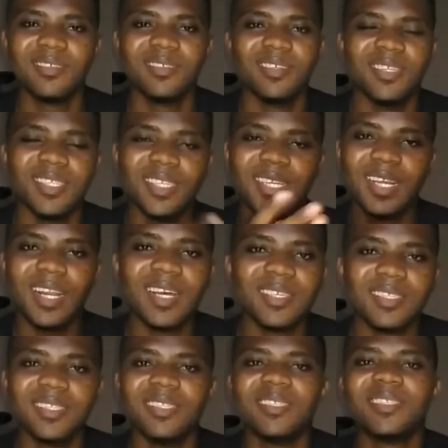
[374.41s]
In the
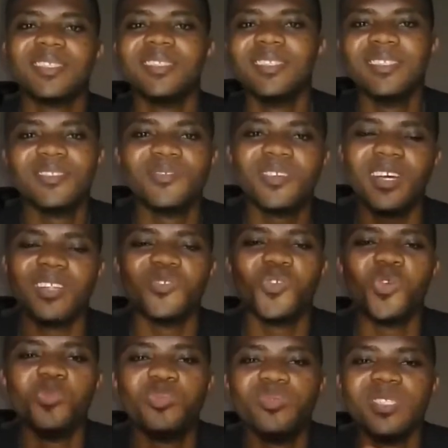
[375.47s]
class, they sneeze and
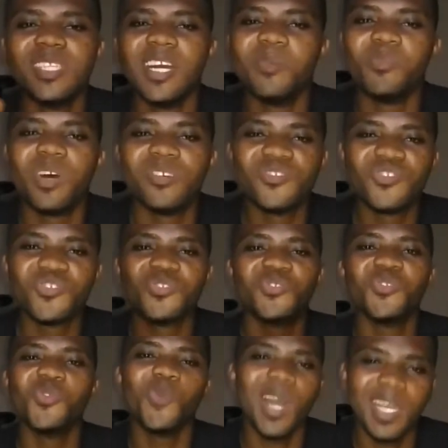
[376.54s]
open their mouth
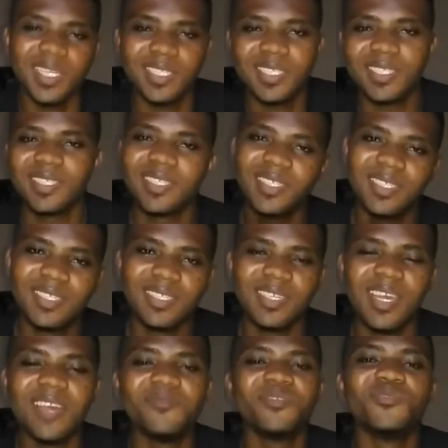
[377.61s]
so wide.
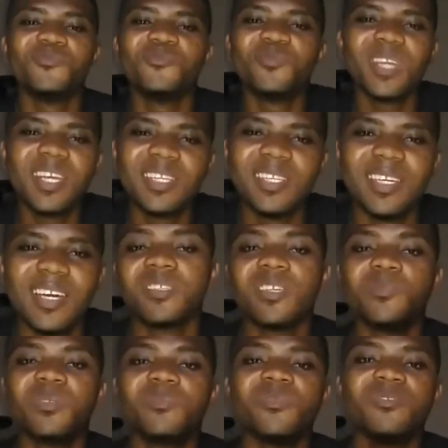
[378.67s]
Everywhere they are. Some
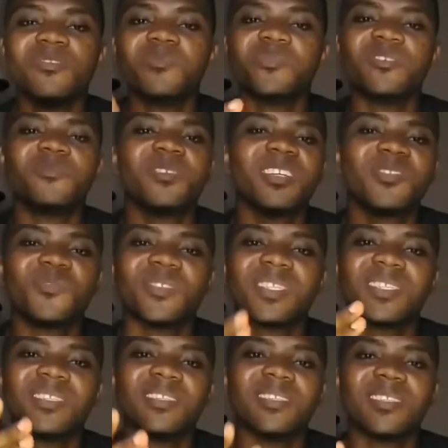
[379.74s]
people even prefer to
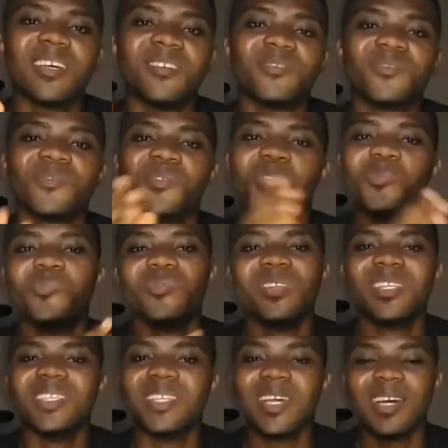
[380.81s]
sneeze out
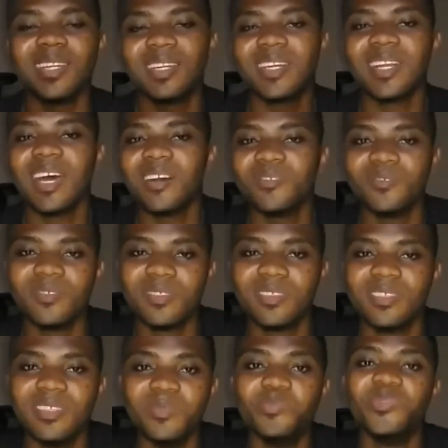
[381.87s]
openly and loud
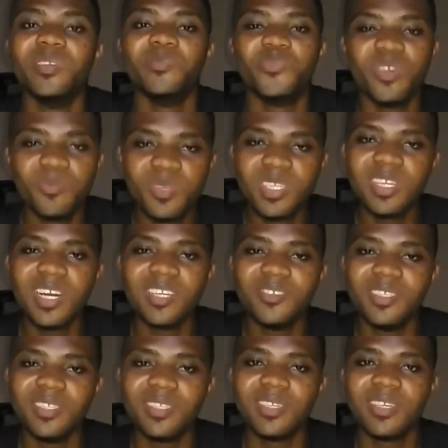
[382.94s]
in public gatherings.